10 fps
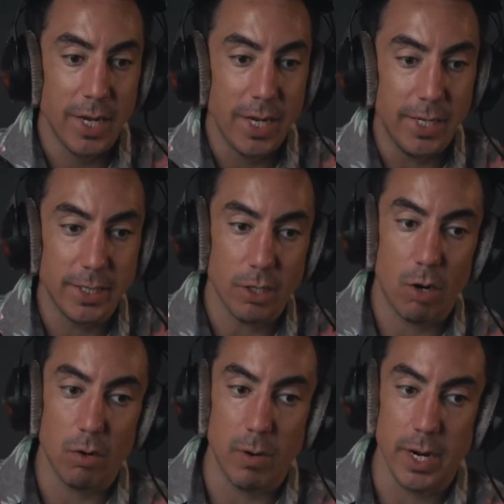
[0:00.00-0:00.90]
It's
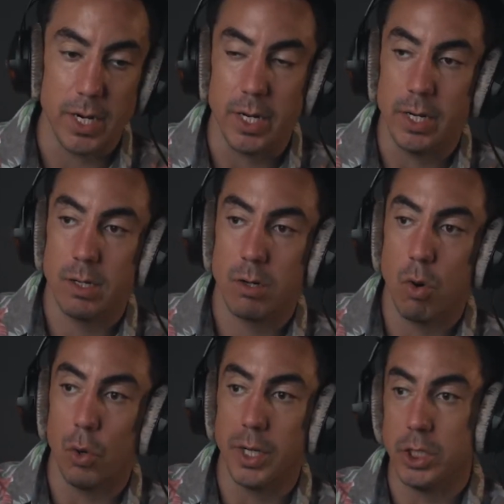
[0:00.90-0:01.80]
already
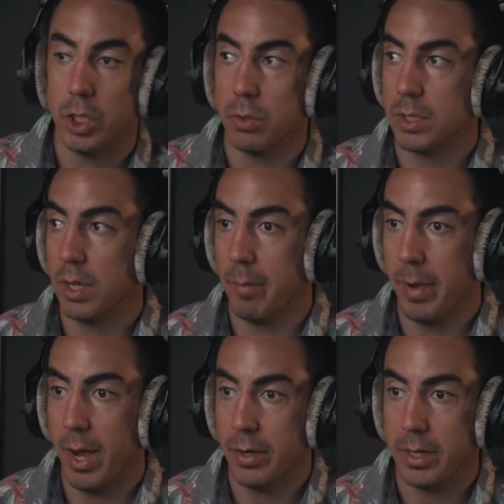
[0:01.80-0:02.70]
corny jokes
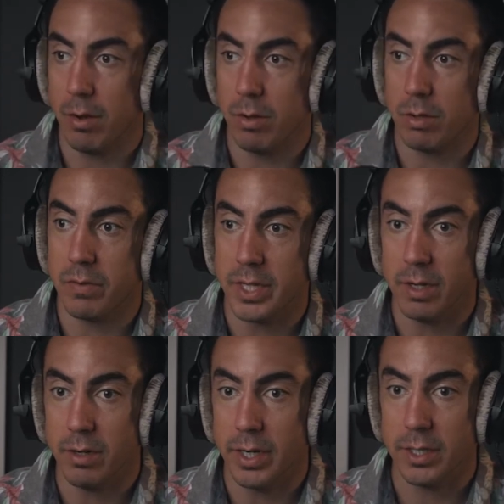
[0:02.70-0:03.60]
about it all over the
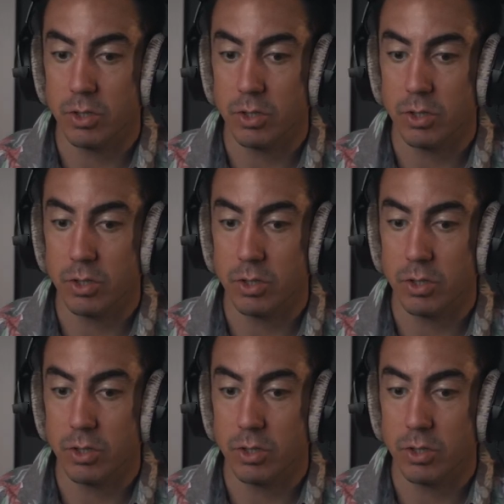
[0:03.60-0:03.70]
internet,